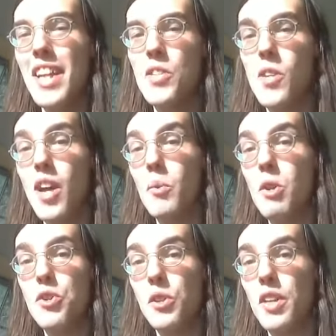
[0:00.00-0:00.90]
That's
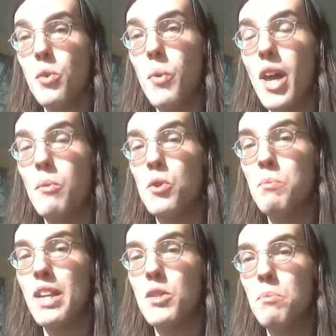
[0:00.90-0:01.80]
not originally the way it
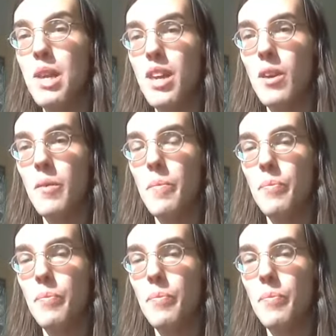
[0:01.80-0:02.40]
was meant to be.